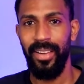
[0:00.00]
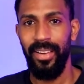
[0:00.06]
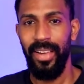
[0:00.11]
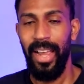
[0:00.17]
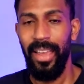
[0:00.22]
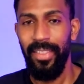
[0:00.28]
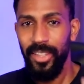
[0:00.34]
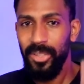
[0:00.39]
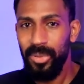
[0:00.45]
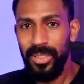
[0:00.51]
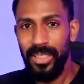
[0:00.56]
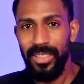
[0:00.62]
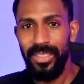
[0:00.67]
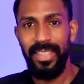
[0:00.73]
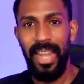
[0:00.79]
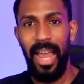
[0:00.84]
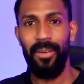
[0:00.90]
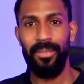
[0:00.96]
And this was
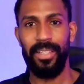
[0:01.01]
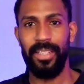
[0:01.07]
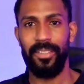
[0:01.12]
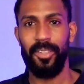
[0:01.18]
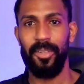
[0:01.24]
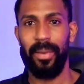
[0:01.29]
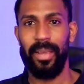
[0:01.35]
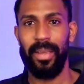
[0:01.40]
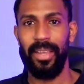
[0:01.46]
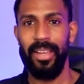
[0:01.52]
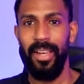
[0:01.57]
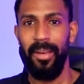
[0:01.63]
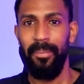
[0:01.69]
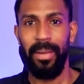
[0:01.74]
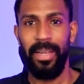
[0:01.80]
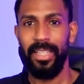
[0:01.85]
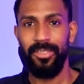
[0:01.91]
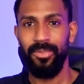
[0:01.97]
astounding to me
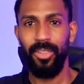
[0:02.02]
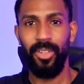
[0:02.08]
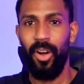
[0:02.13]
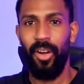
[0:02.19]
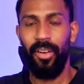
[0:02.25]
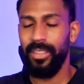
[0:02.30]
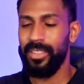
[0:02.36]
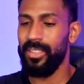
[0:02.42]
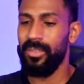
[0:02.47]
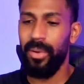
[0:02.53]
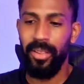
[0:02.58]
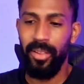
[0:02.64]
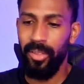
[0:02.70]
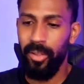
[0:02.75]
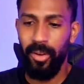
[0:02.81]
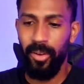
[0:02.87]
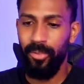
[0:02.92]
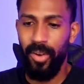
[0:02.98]
because regardless of whether
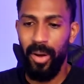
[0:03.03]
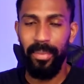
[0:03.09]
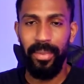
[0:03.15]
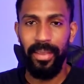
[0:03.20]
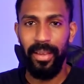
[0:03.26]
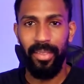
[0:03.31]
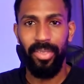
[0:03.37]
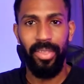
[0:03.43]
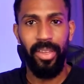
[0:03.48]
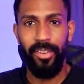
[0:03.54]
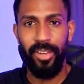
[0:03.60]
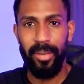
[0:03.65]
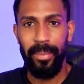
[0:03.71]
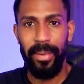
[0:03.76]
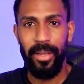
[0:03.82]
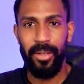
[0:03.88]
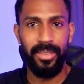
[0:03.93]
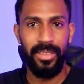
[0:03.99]
they're from the Ethereum
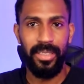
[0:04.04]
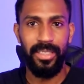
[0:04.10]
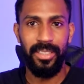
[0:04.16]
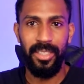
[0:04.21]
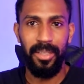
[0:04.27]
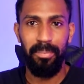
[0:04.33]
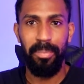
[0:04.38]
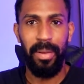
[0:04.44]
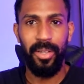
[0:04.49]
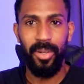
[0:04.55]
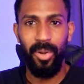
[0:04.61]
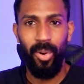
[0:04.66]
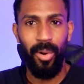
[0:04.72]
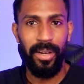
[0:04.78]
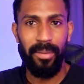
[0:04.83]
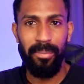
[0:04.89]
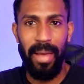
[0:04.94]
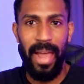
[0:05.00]
ecosystem, Bitcoin,
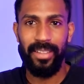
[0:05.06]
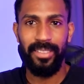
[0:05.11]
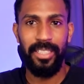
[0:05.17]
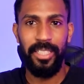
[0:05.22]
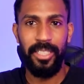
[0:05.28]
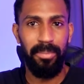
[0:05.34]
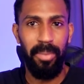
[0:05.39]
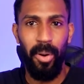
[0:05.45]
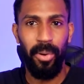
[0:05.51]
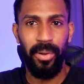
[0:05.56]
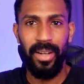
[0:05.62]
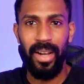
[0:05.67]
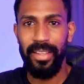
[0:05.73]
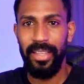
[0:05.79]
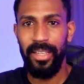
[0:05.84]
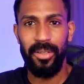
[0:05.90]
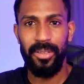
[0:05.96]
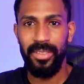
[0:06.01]
Maxis, Polkadot
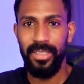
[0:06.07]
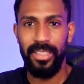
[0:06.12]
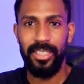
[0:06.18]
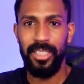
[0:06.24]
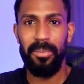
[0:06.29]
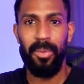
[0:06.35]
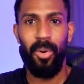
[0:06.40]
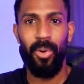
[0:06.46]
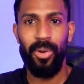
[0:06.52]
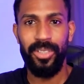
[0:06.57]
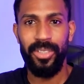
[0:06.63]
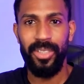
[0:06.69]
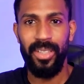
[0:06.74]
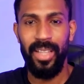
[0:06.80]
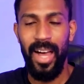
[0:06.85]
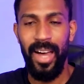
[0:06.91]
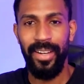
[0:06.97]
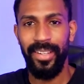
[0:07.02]
ecosystem, or
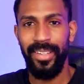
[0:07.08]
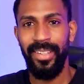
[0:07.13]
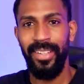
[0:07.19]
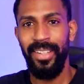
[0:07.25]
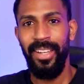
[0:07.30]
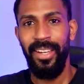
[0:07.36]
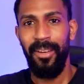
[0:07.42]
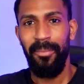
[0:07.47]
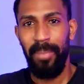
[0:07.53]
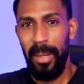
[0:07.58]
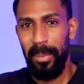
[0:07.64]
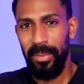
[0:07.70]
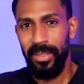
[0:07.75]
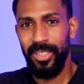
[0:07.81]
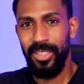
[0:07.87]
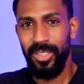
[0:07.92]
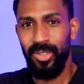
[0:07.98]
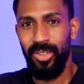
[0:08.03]
Solana, people
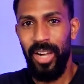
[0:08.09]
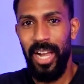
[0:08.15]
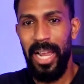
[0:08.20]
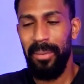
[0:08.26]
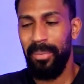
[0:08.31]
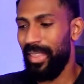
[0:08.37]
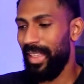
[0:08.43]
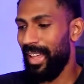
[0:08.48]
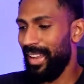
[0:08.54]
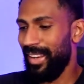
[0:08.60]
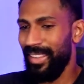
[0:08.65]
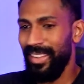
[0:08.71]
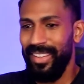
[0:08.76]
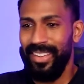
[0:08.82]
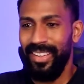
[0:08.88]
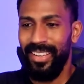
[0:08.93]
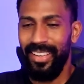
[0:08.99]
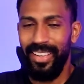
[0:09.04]
describe that
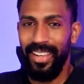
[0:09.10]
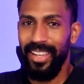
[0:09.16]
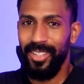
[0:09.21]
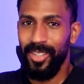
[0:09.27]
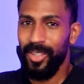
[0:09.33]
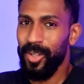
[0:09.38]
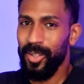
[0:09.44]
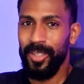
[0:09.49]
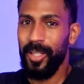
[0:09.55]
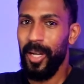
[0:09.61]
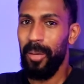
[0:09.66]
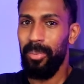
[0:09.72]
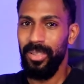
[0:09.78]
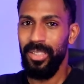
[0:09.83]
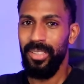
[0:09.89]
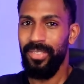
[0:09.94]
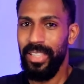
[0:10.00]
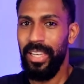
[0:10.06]
it took a couple
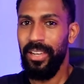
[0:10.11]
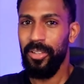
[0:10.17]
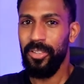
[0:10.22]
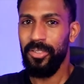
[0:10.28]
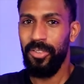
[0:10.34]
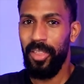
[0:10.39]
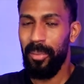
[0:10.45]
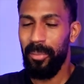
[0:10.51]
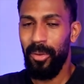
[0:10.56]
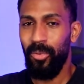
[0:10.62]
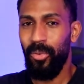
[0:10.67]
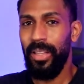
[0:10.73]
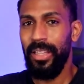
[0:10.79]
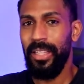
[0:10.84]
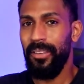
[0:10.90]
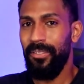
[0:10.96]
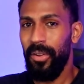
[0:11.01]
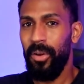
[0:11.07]
of years for them to really
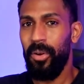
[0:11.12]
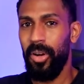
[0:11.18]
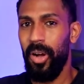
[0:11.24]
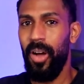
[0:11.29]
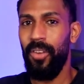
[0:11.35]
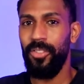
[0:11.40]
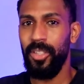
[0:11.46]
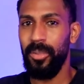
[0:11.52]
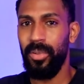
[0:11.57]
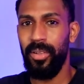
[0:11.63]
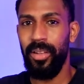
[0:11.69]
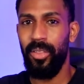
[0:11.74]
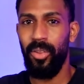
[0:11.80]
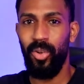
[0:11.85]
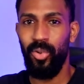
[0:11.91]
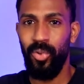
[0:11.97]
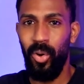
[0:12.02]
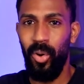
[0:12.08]
feel comfortable in their
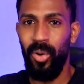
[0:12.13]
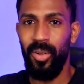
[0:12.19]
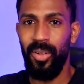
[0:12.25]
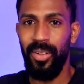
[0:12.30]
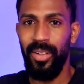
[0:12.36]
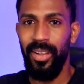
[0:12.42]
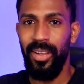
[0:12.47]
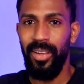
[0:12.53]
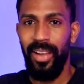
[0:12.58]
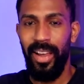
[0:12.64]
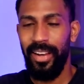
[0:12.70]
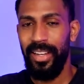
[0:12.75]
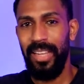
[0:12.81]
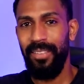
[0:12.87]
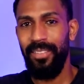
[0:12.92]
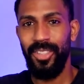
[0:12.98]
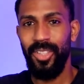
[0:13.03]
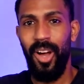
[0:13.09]
role. And
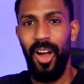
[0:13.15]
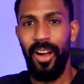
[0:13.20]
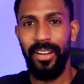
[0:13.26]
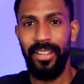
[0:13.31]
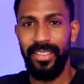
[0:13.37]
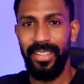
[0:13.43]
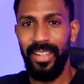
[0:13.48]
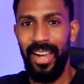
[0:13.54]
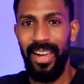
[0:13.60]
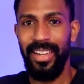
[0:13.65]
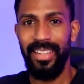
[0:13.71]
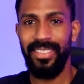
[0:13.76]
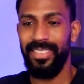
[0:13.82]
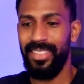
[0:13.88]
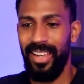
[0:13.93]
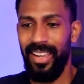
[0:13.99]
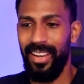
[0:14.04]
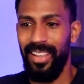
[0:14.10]
even talking to guys
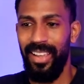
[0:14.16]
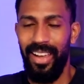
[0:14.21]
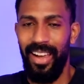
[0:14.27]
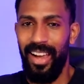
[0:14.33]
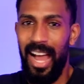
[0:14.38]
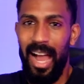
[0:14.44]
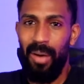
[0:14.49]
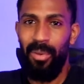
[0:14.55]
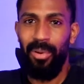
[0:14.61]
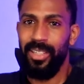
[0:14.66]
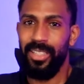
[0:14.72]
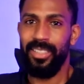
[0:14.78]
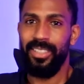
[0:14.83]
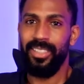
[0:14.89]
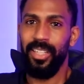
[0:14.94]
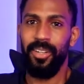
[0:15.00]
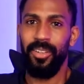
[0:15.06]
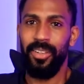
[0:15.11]
that I would
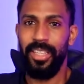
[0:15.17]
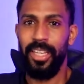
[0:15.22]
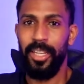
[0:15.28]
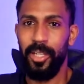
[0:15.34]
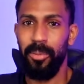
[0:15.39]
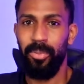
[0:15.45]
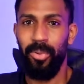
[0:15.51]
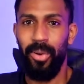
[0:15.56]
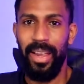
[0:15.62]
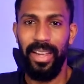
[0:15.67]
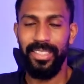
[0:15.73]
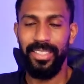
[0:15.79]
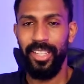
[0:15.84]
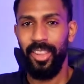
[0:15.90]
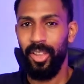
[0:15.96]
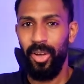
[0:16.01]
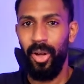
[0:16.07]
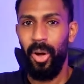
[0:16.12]
consider gigabrains in
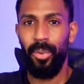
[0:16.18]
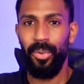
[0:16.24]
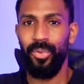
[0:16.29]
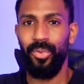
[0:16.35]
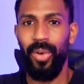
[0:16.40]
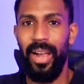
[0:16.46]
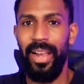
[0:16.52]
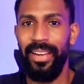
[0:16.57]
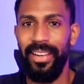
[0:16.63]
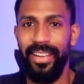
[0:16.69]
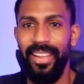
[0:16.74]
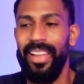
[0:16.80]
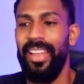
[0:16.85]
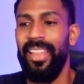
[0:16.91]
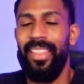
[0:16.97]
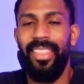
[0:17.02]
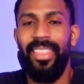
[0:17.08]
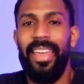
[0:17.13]
their own right,
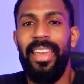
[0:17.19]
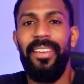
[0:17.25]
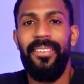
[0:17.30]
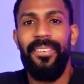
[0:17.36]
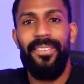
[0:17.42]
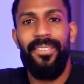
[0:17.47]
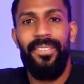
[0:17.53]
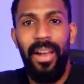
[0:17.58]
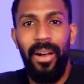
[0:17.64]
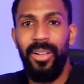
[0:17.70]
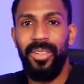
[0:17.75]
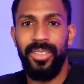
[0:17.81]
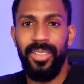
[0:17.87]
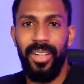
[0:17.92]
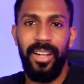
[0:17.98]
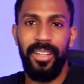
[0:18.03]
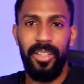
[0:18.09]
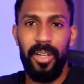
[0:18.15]
they felt
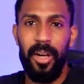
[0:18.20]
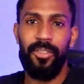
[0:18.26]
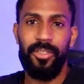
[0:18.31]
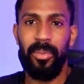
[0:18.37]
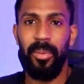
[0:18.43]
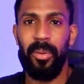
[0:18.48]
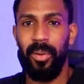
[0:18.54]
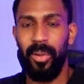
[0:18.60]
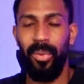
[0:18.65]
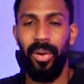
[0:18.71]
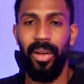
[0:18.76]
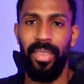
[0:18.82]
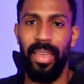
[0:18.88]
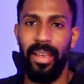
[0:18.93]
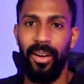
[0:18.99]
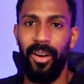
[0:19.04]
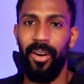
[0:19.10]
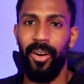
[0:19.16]
uncomfortable with where they
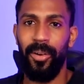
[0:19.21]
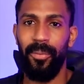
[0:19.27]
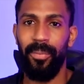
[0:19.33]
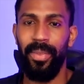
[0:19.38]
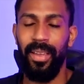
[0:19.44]
are.